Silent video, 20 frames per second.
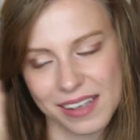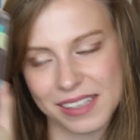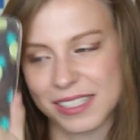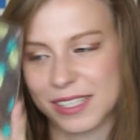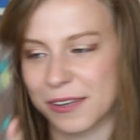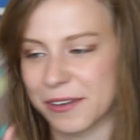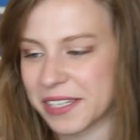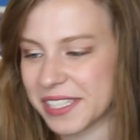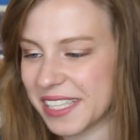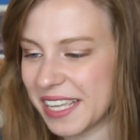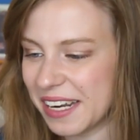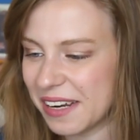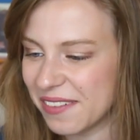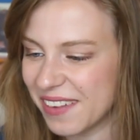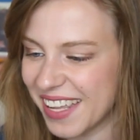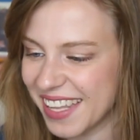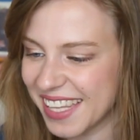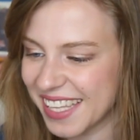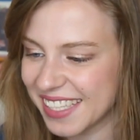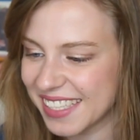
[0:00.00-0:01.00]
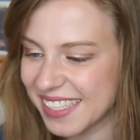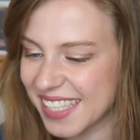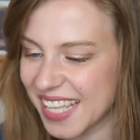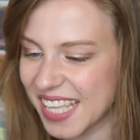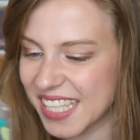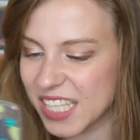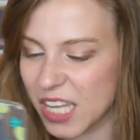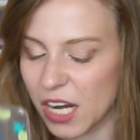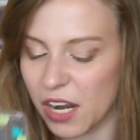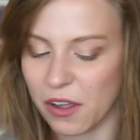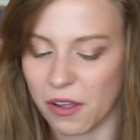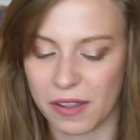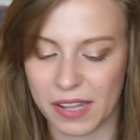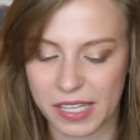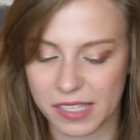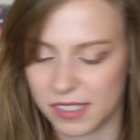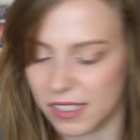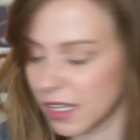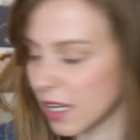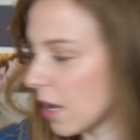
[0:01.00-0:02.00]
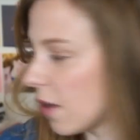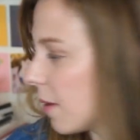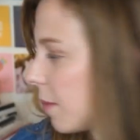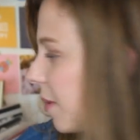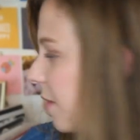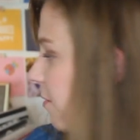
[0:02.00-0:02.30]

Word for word: So excited about this. It's going to go on